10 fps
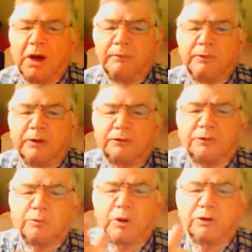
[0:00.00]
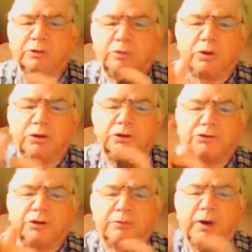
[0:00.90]
I'm going to have to break the
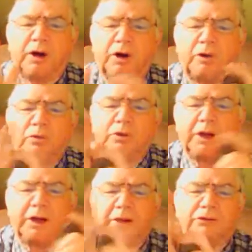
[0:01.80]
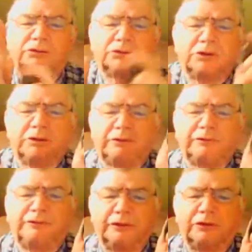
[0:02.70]
windows in my own house
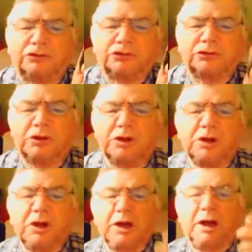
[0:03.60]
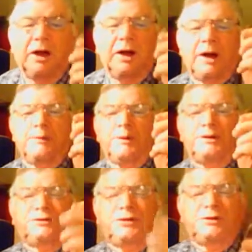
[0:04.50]
first. Uh, I
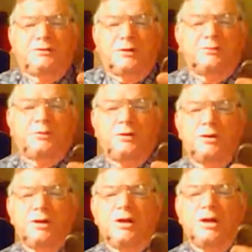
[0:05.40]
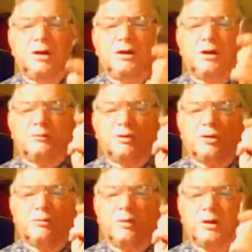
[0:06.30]
may see something and I'm
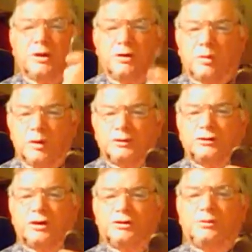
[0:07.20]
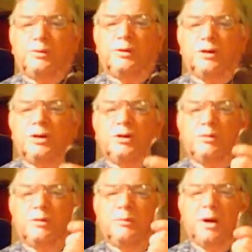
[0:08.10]
going to make a quick judgment
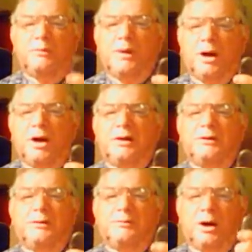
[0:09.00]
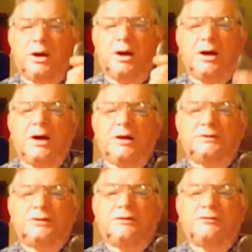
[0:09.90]
with my mind and my
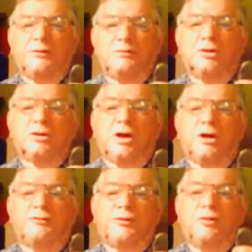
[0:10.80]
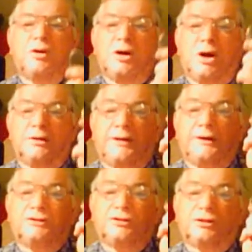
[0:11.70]
eyes. And if I'm not careful,
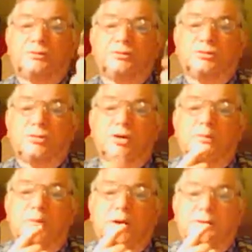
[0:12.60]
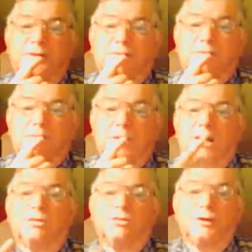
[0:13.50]
that judgment's going to come out of this
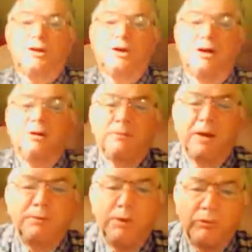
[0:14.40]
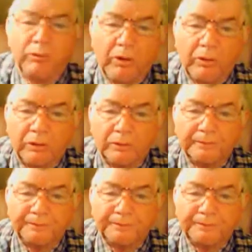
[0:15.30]
mouth, and it may be wrong.